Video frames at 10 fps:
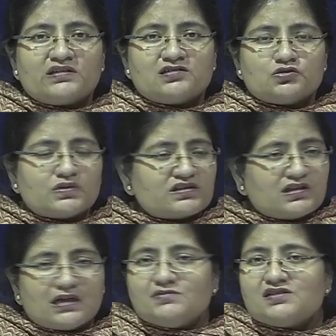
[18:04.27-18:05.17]
situation,
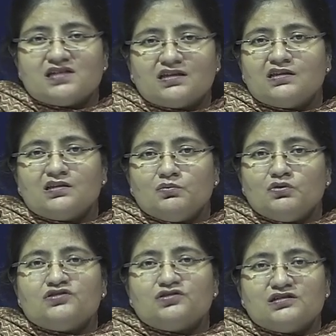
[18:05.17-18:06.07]
I'm just taking the
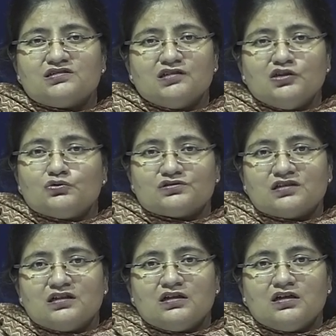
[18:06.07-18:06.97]
most recent news.
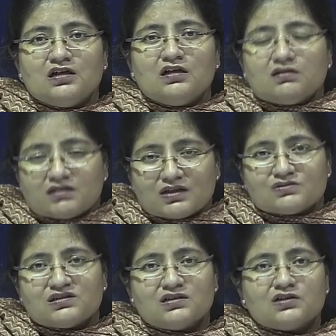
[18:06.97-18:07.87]
There was
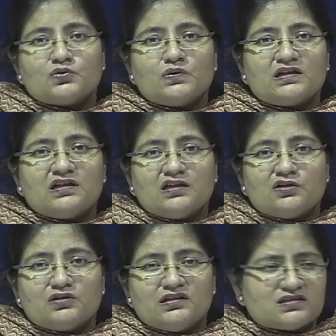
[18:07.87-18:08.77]
an earthquake in
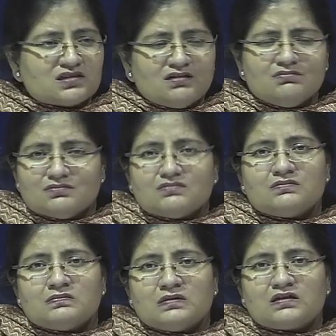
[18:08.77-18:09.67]
Indonesia
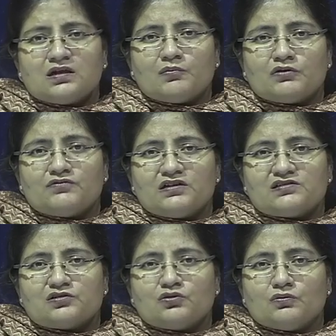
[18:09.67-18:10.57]
a couple of days
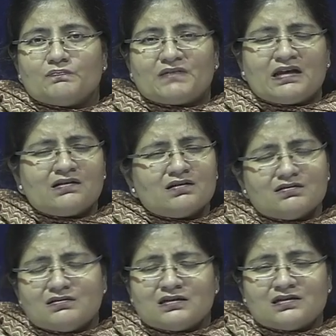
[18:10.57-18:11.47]
ago, and
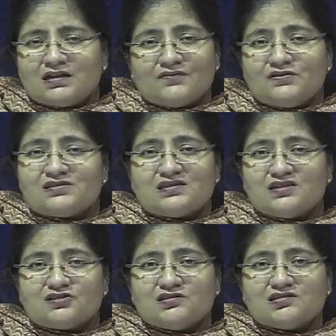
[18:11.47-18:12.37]
the
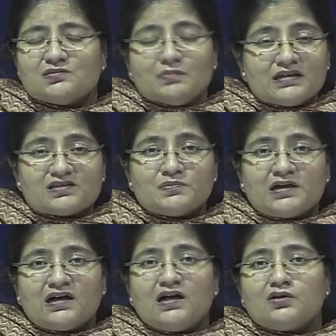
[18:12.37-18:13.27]
devastation is immense. My
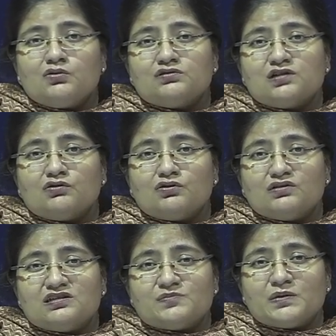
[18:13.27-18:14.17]
heart goes out to
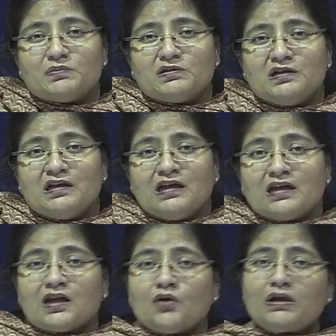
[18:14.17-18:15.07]
these people.
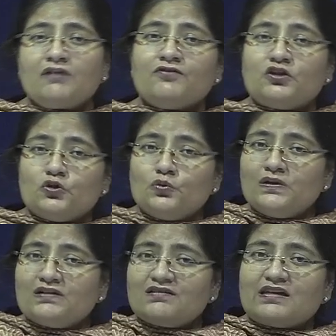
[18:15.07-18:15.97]
Now, if you
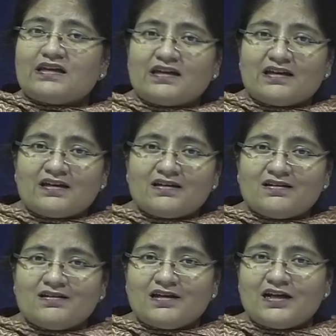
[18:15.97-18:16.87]
were there
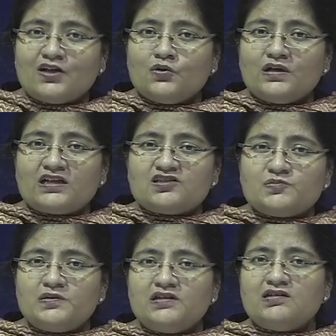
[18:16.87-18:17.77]
and you
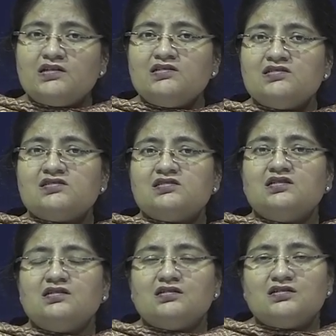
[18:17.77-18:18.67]
experienced
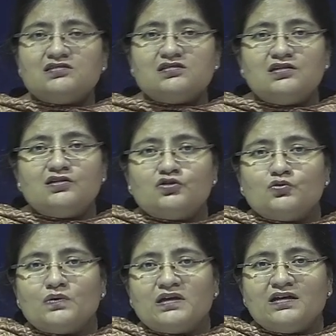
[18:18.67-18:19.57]
this
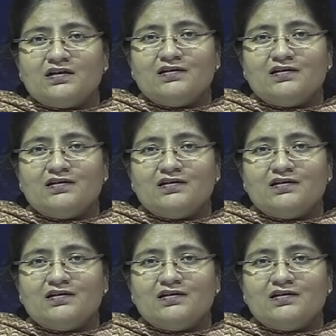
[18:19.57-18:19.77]
earthquake,